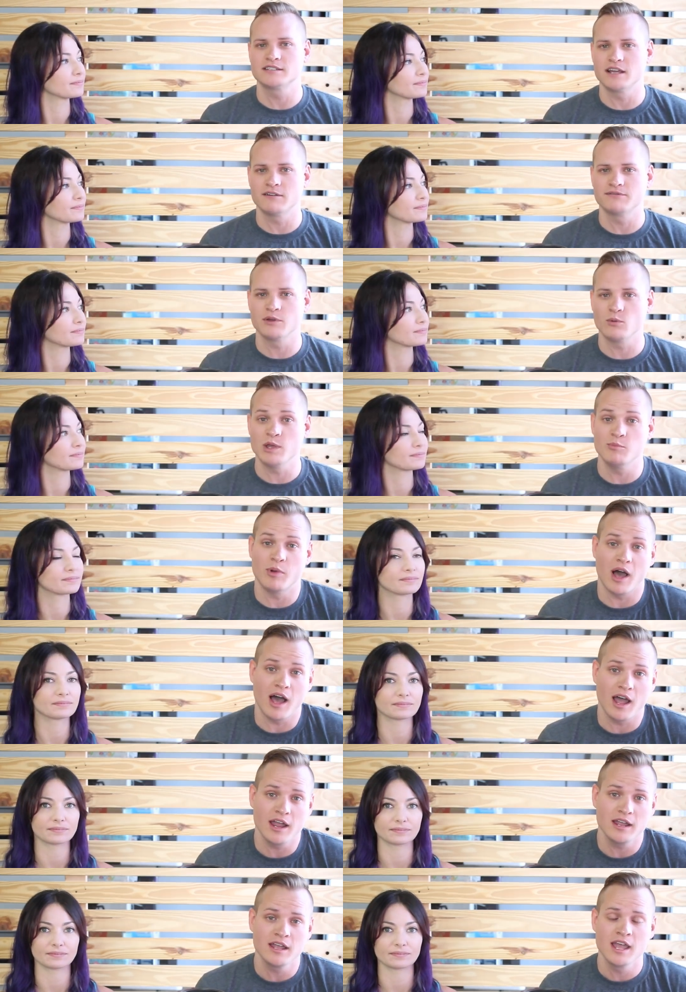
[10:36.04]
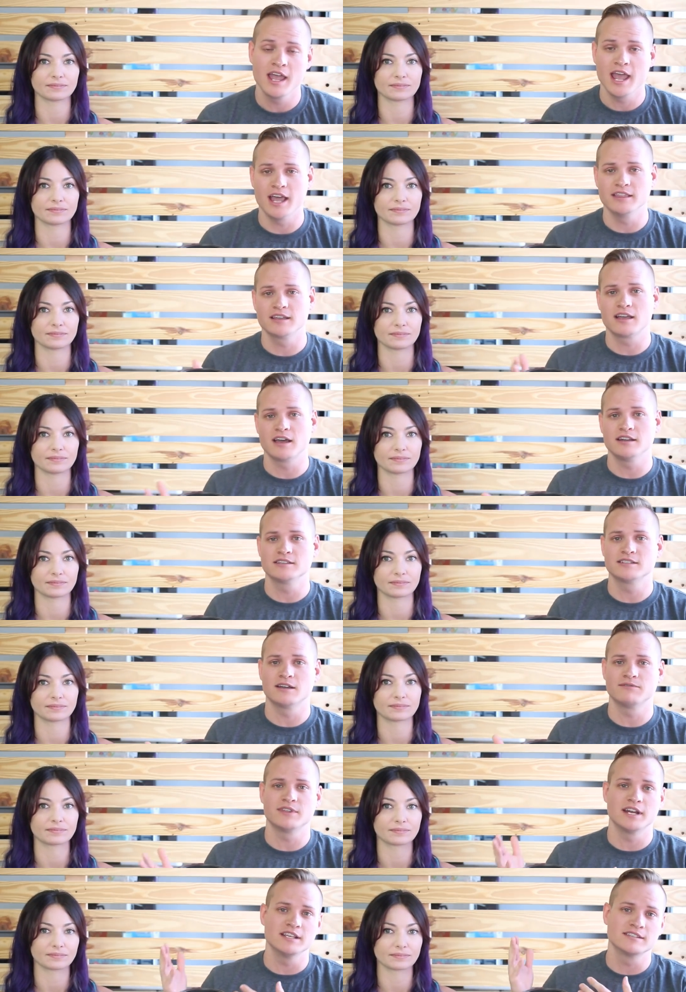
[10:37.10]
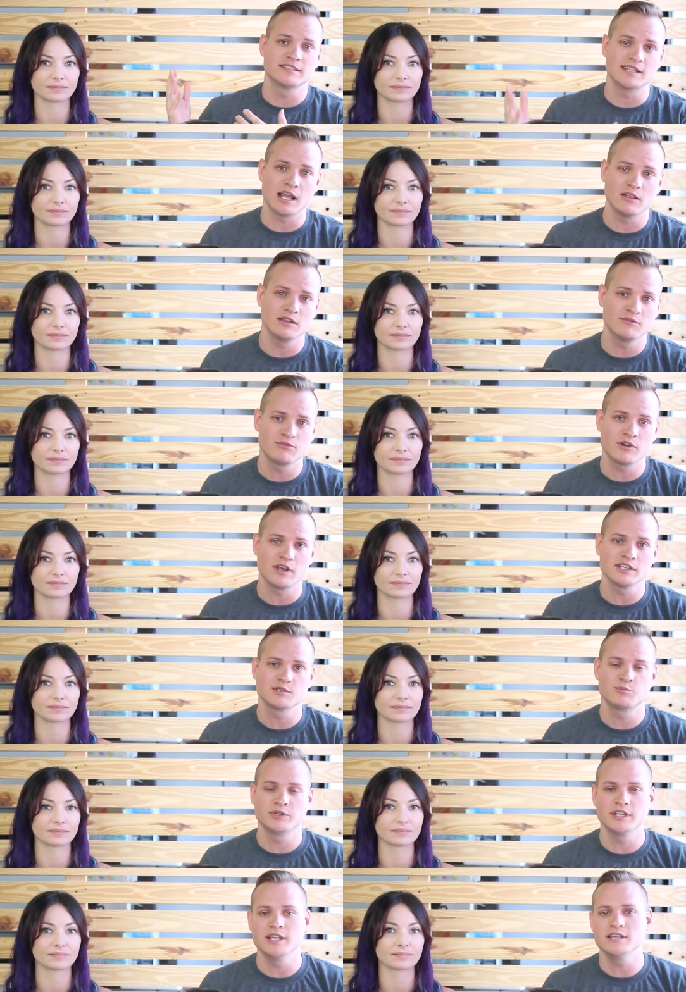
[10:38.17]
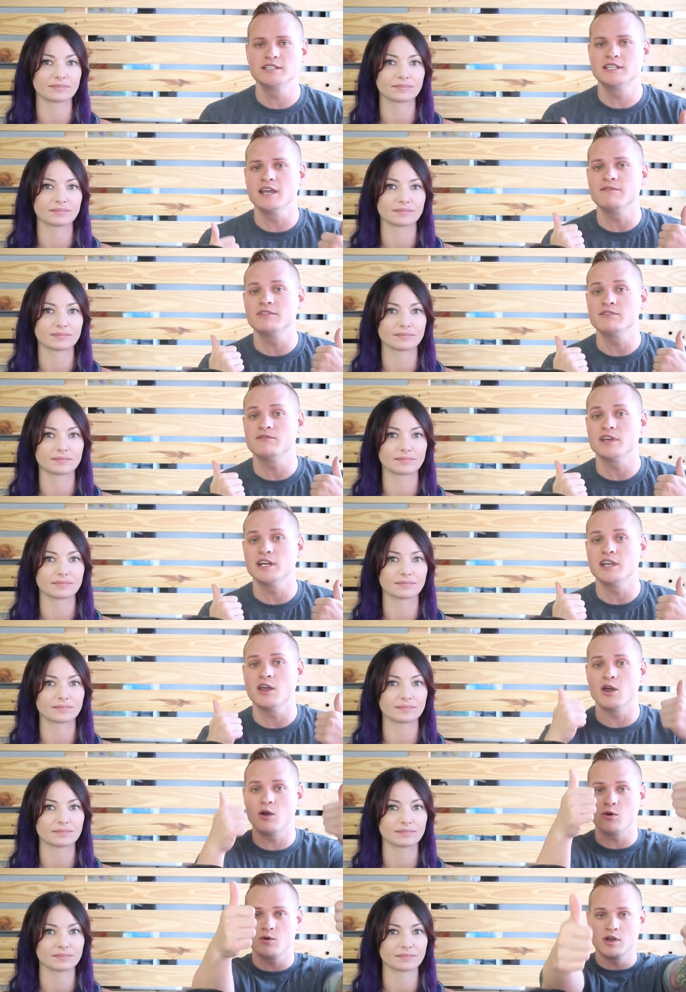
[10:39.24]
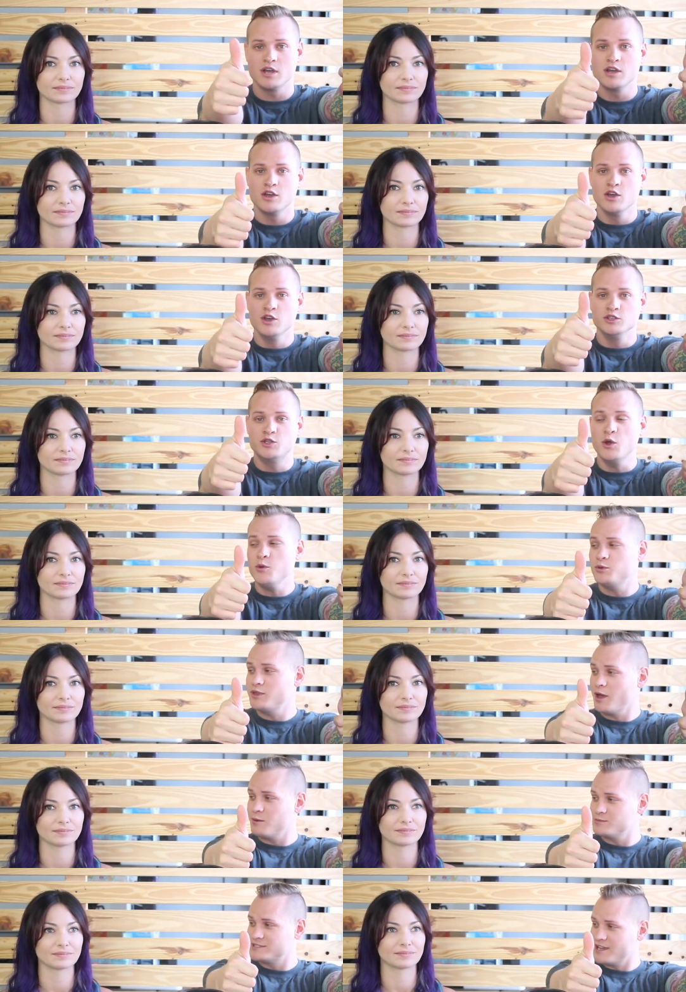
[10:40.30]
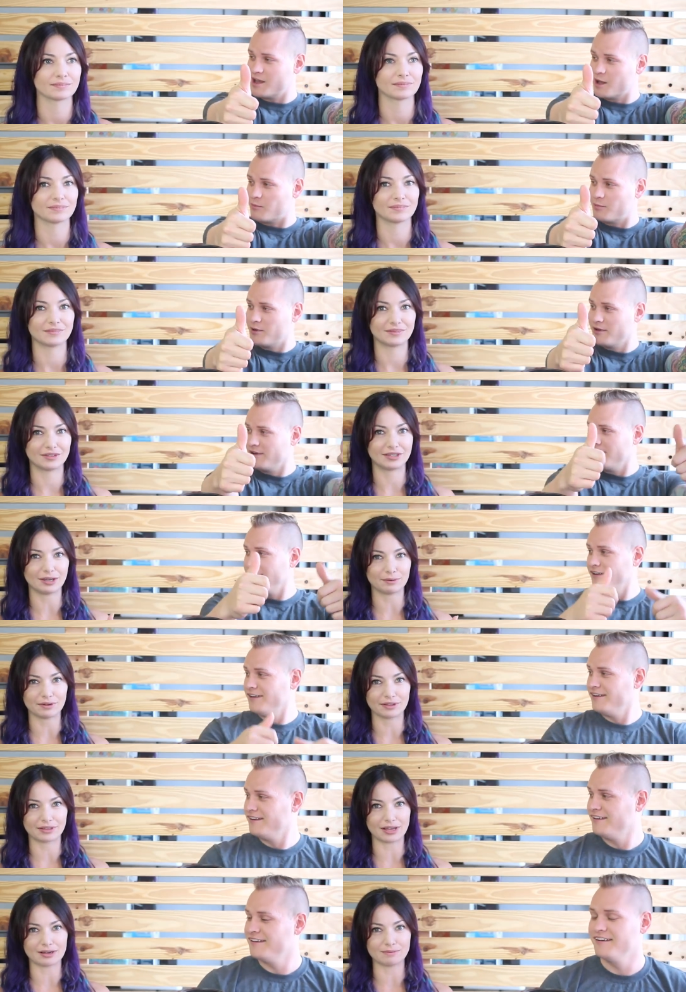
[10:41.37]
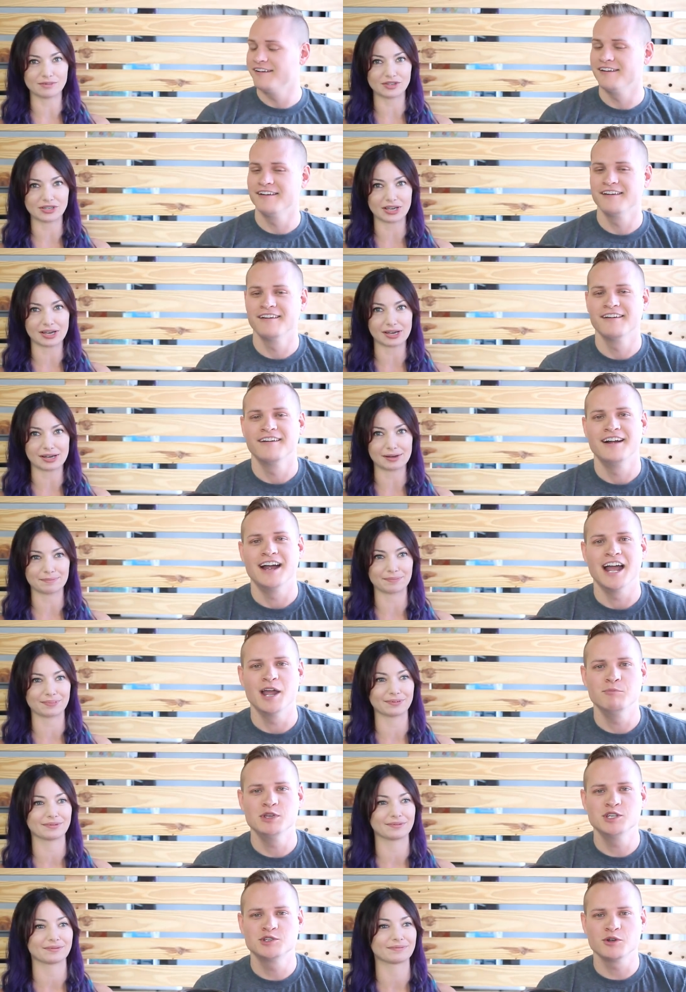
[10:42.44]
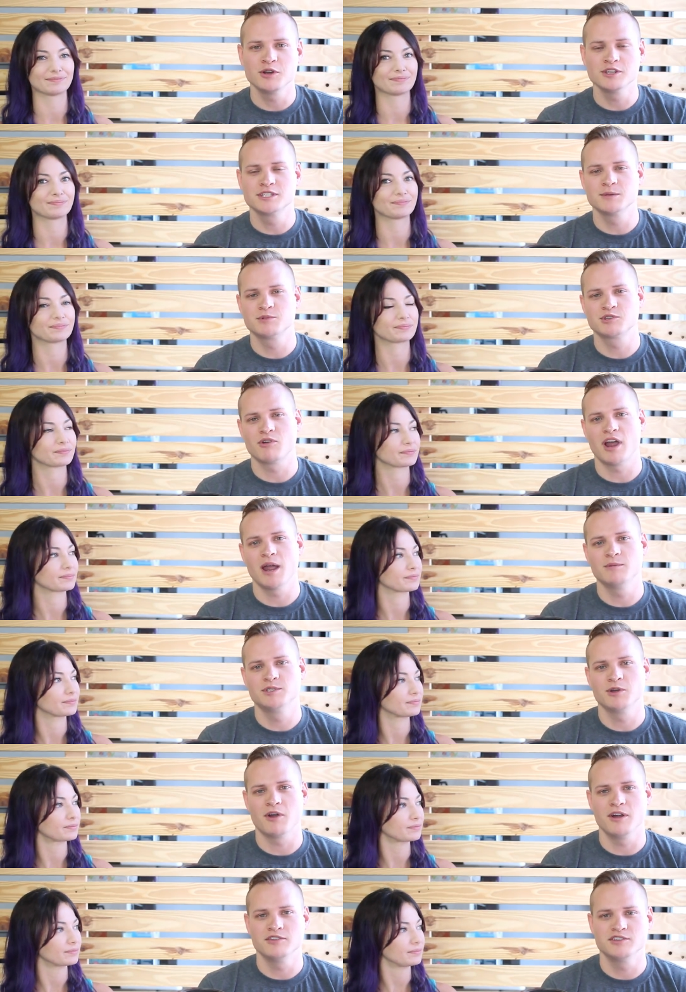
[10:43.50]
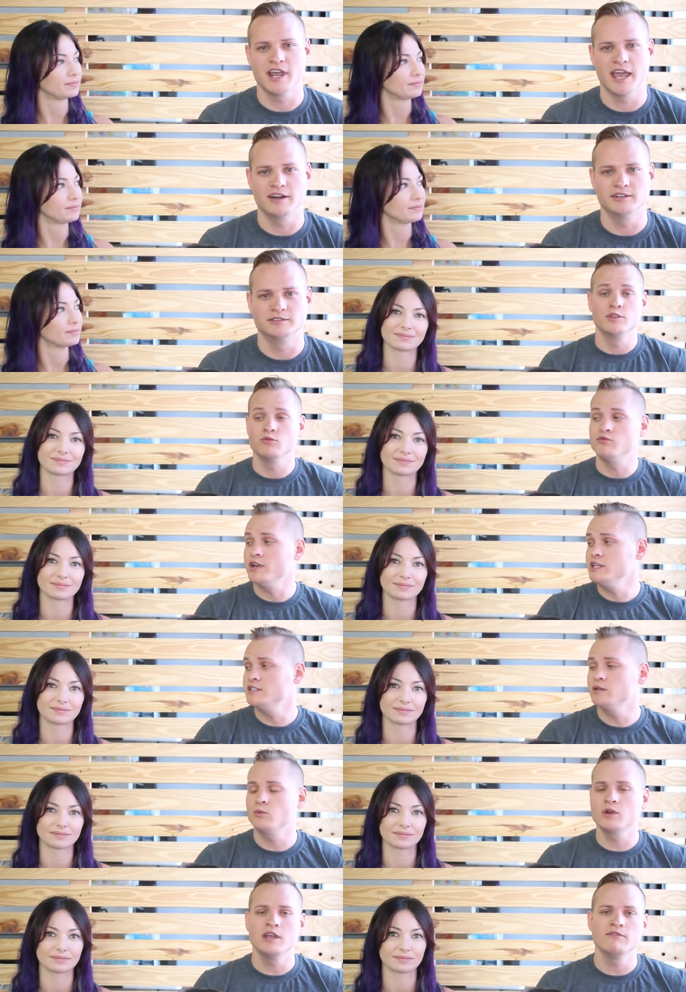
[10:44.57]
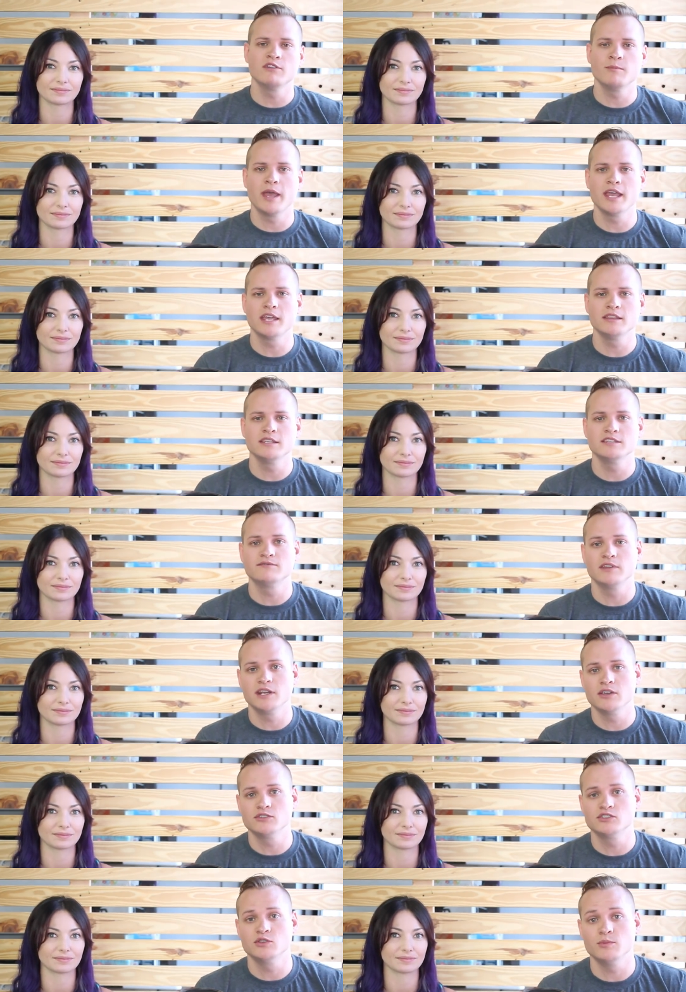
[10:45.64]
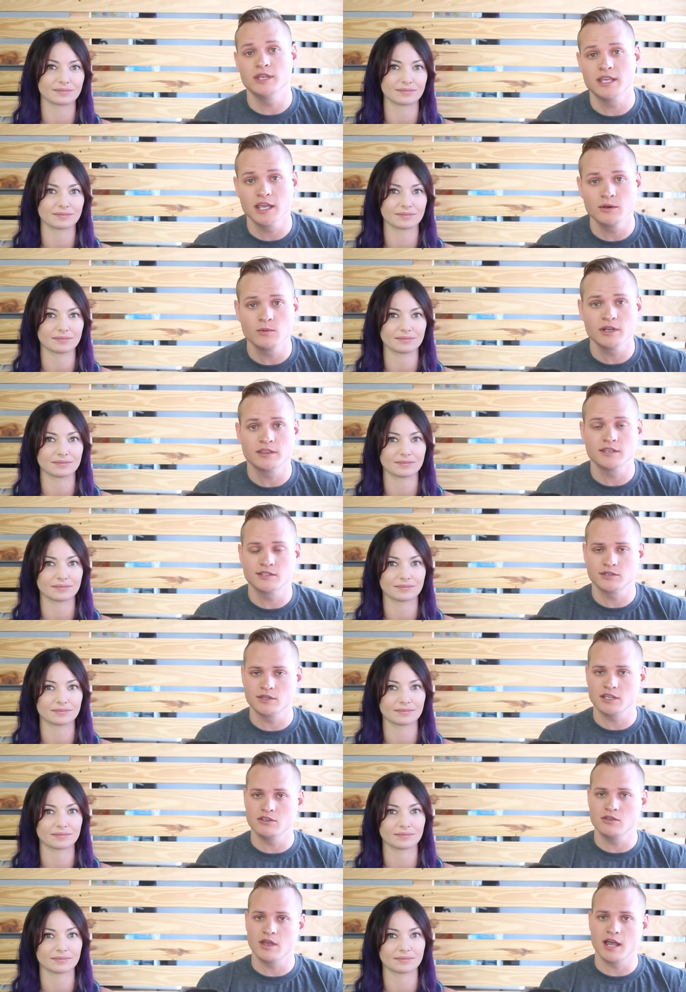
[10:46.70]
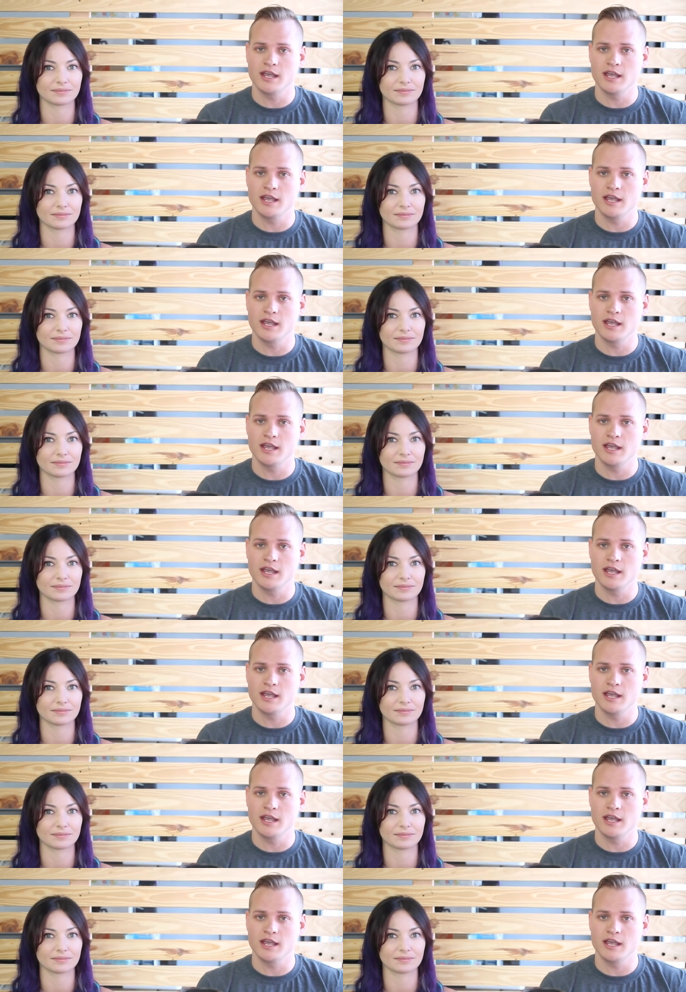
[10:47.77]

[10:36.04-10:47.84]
Speaker 1: of stuff that we buy and the kind of stuff that is selling for us, please give the video two thumbs up
Speaker 2: double thumbs up.
Speaker 1: And be sure to subscribe to our channel. The reason we're even making these videos to begin with is so that you